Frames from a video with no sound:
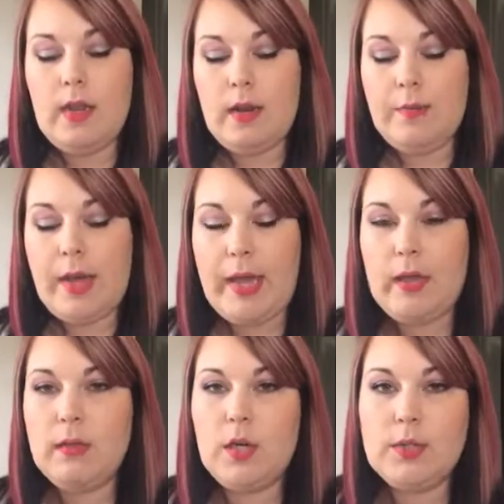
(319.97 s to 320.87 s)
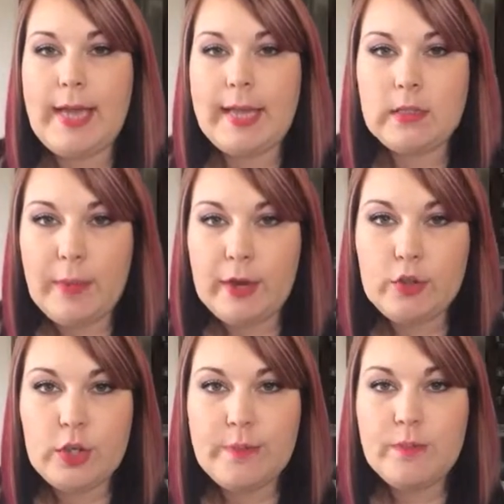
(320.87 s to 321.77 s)
in my little task
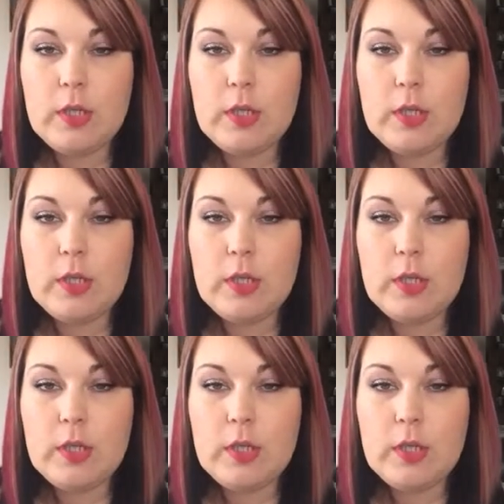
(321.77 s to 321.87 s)
manager.